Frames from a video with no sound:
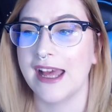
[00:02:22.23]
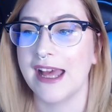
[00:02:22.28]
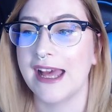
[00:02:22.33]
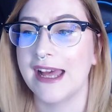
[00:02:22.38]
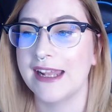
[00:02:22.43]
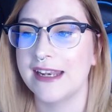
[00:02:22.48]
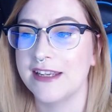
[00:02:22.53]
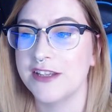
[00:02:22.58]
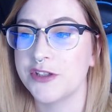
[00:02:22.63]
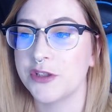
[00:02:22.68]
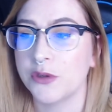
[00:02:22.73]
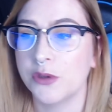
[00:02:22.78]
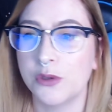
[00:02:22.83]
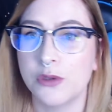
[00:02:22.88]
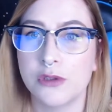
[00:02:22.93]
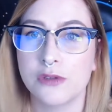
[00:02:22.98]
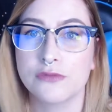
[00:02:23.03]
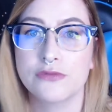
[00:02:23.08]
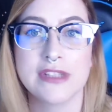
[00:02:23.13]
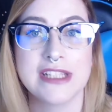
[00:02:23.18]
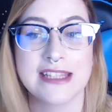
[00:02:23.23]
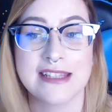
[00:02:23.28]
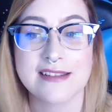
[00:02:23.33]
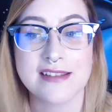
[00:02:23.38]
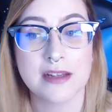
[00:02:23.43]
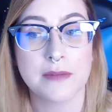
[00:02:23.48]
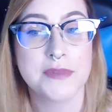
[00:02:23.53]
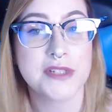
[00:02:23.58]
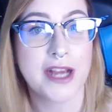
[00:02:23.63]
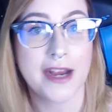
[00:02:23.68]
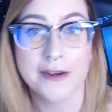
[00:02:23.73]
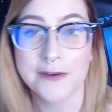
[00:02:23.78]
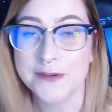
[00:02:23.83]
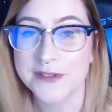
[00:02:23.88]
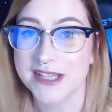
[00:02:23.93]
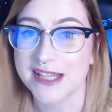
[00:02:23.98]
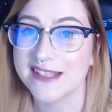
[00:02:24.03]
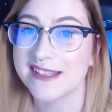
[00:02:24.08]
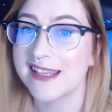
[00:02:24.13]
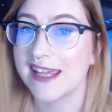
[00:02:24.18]
and or read the
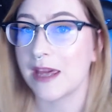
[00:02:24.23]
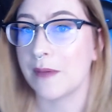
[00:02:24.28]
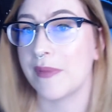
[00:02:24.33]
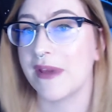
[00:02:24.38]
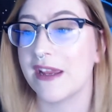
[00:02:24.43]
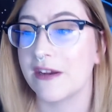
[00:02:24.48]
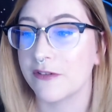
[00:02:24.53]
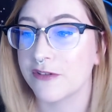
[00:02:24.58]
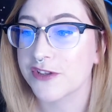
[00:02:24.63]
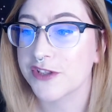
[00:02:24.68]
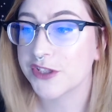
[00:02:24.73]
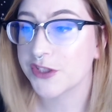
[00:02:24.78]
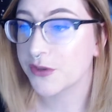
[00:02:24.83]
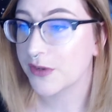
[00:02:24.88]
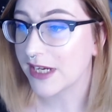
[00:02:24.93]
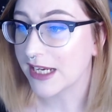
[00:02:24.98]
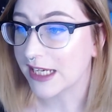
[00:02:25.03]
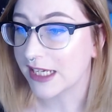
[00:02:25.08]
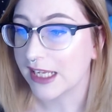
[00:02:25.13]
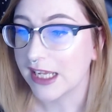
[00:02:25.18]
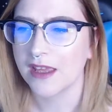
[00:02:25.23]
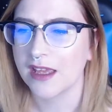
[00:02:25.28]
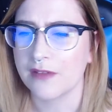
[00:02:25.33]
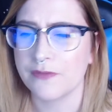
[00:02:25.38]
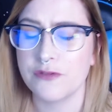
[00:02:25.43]
subtitles as they appear on screen.